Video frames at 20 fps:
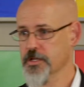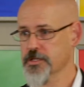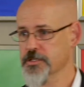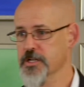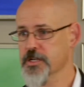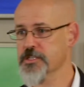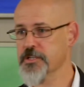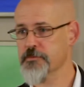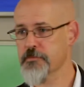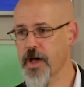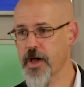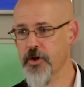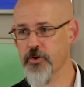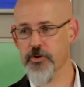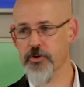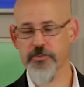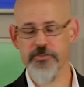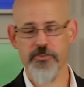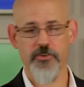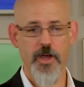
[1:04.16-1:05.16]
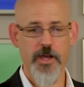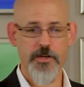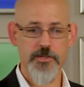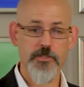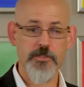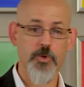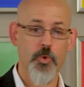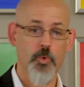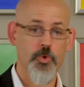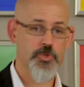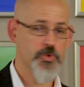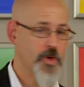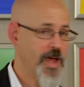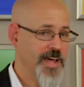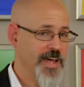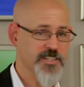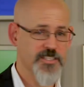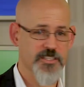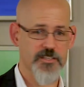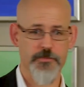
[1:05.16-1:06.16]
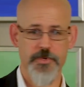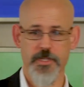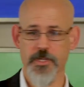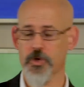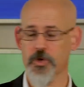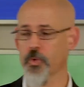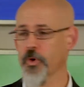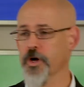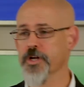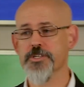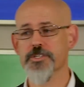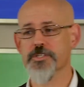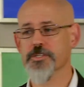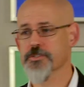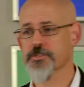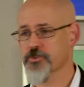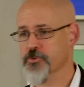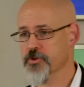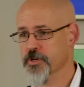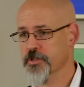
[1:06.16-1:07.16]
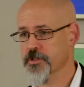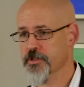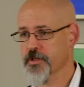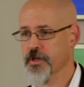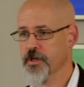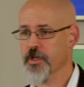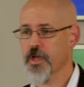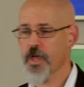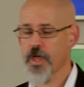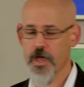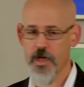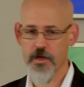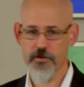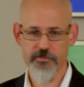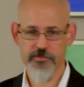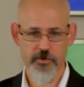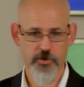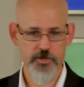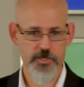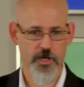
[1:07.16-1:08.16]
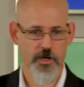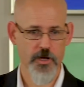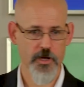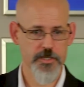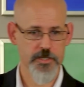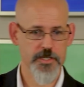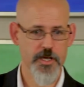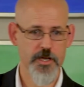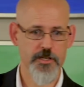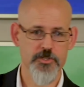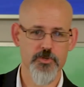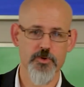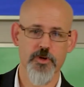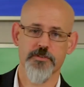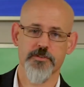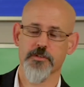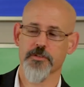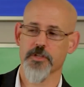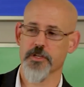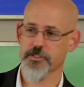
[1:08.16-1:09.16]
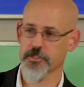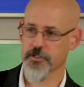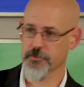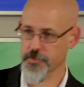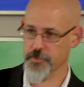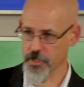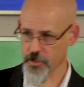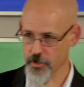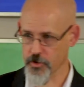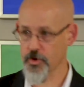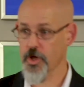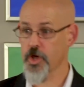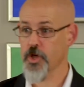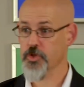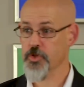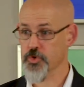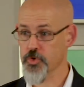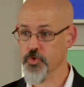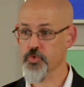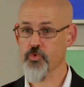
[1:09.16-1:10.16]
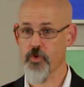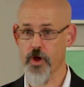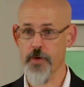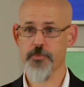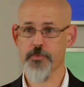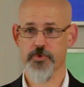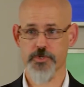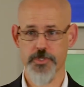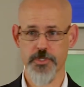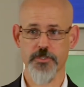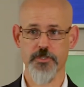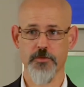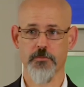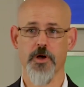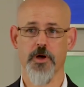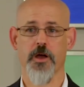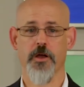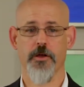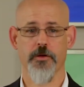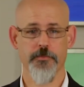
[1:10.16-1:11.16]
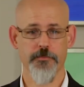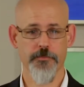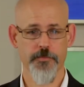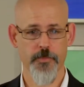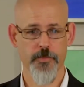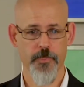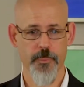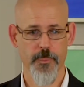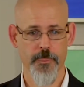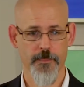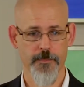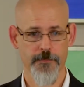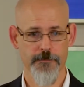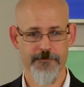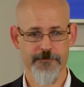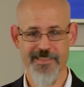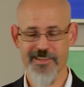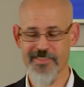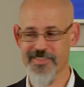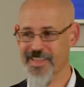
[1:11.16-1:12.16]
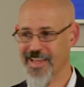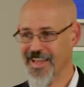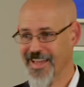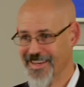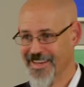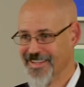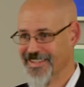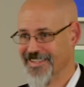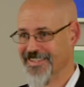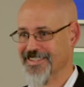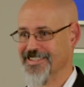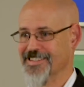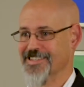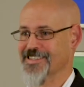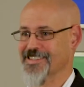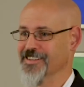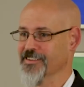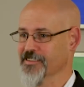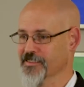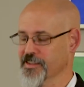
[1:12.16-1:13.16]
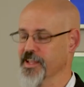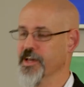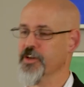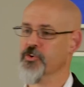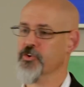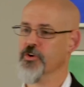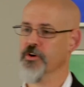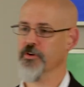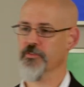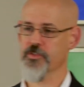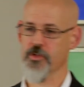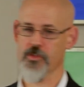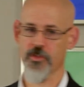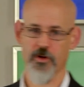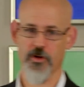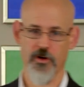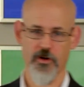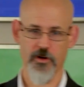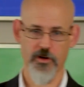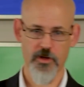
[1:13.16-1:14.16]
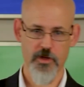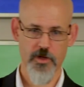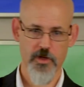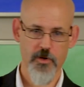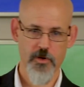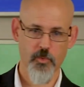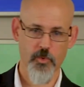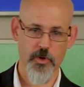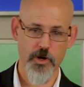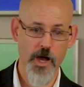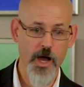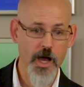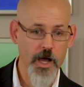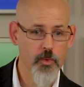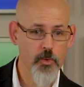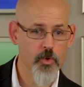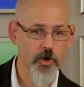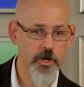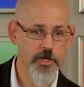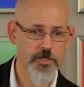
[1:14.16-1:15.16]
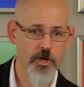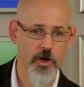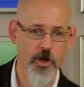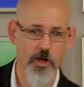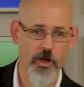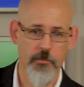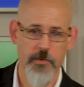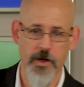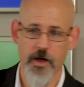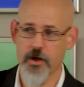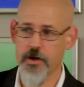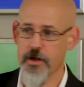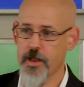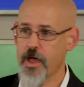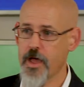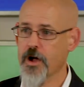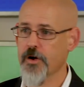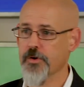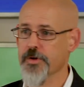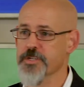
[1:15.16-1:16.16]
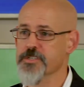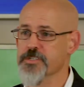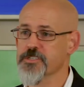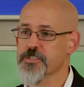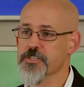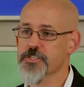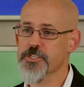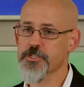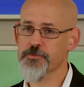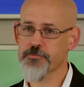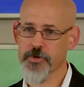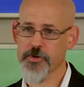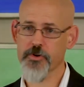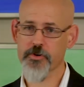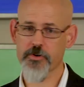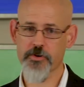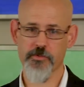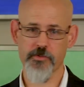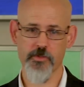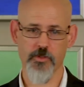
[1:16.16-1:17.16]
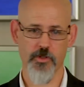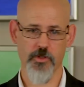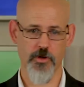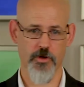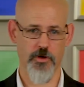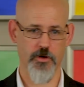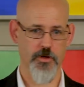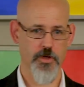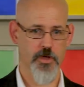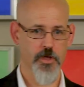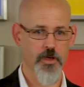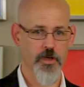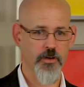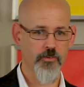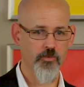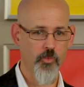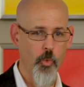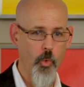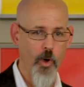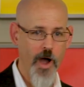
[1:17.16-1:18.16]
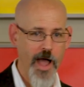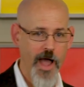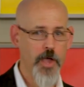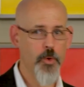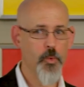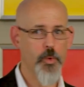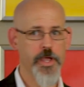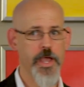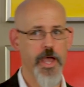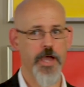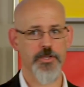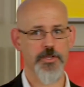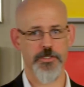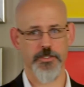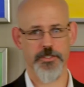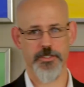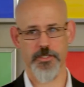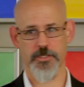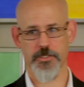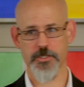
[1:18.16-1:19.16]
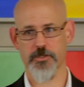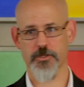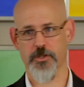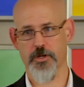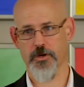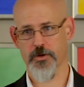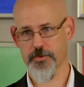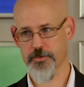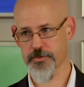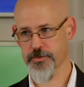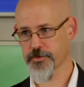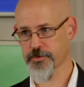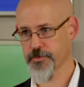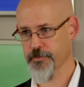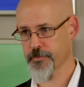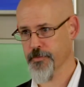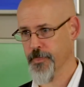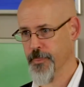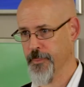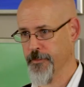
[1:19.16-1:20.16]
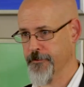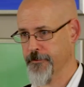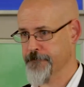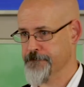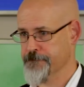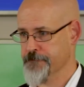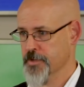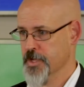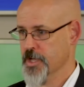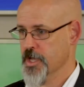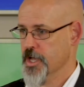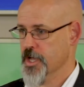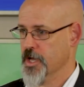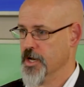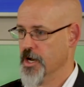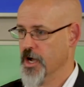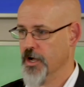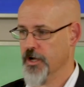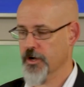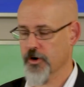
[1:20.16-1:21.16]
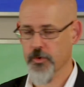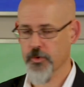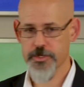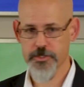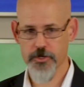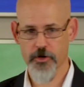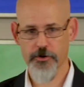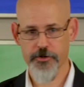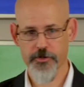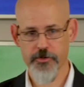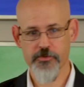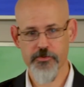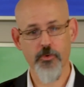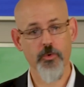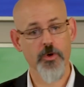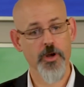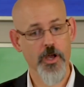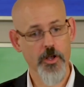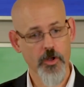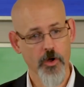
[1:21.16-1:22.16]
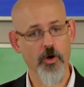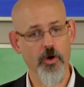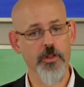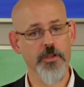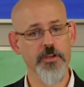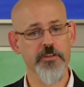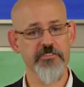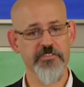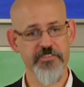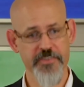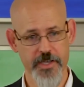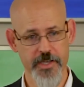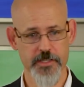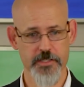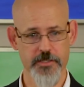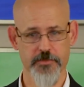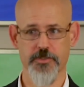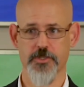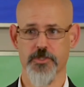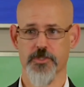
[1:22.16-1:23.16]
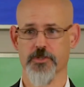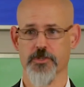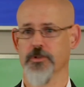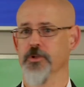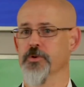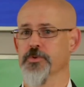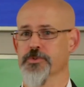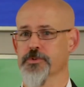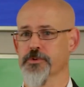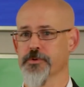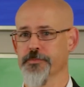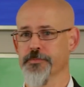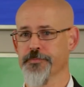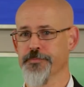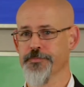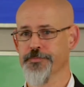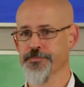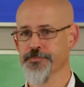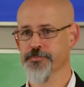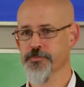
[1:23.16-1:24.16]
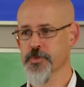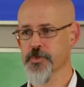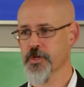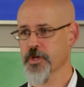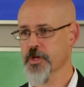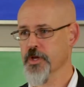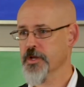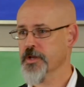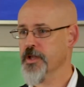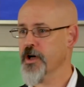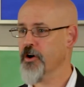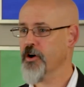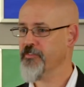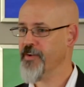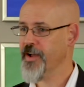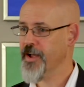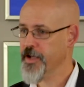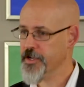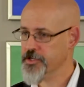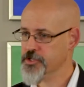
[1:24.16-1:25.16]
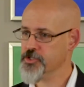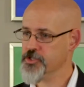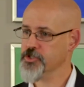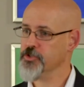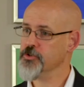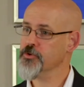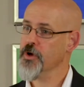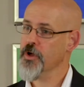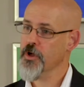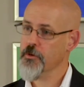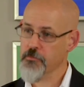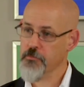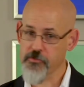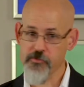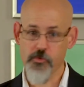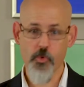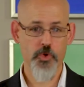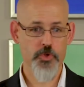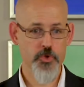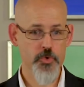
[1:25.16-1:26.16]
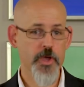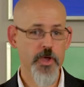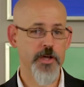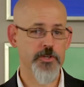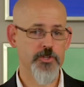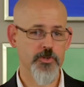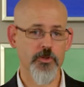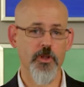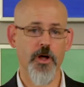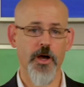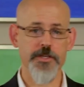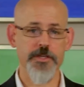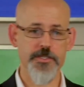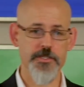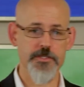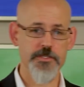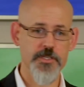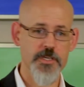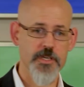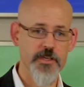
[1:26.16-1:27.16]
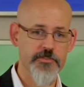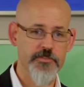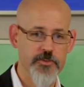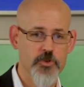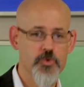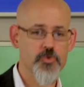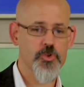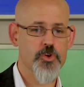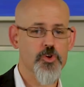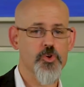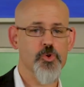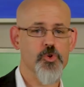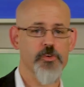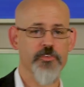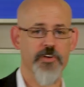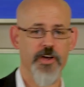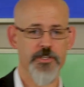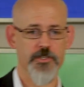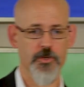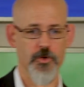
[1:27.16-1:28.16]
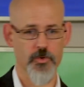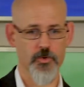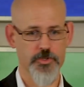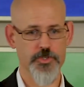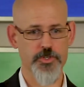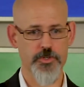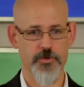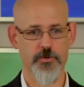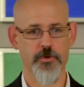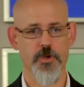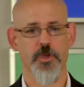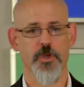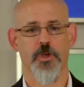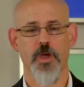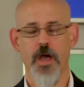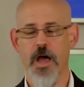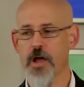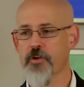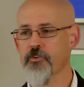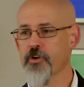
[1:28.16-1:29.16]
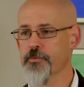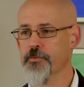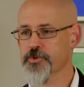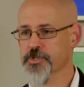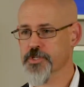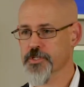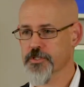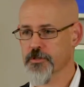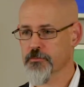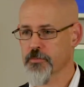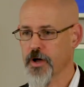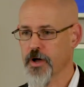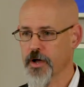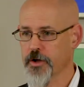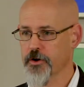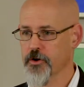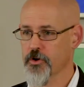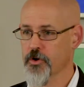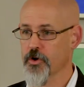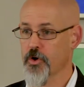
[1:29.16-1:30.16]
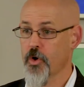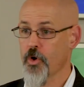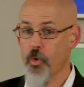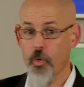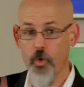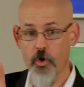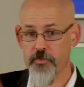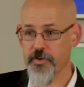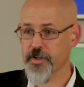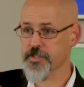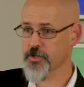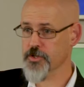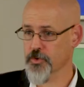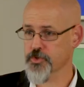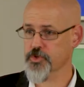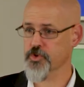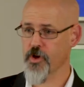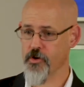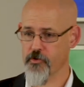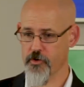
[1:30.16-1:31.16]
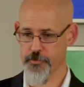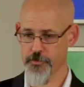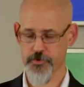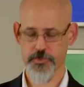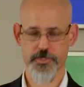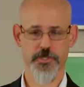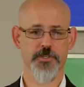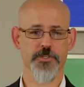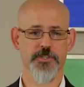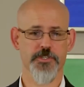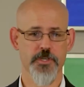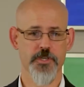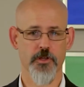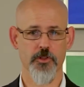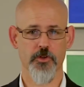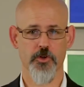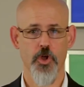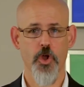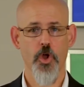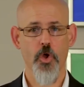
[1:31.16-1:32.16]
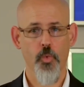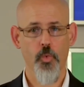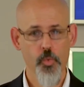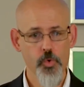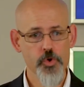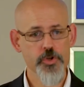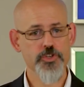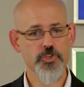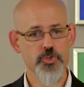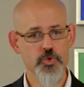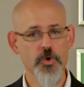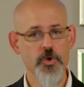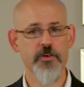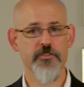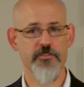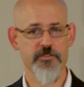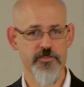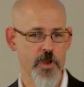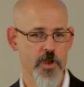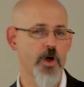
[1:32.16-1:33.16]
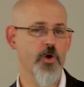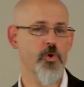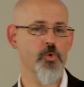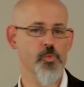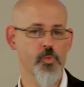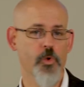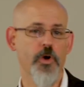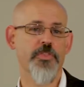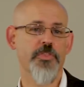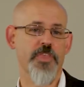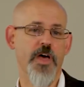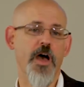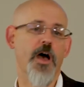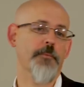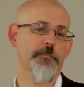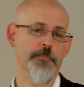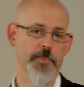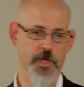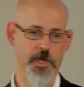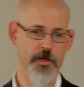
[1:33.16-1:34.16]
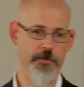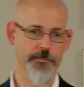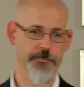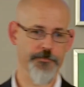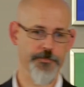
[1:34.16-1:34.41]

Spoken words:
Doesn't matter if you're actually going to ask them any questions or anything. At first contact, you have to let them know you represent the buyer. Now, that is the letter of the law. What I want to talk about now is the spirit of the law, of why we actually disclose. Okay? And I always argue for what I call an effective disclosure. Now, if I asked you before you got your license, if I told you I represent the buyer, or if I told you I represent the seller, would you have known what that meant?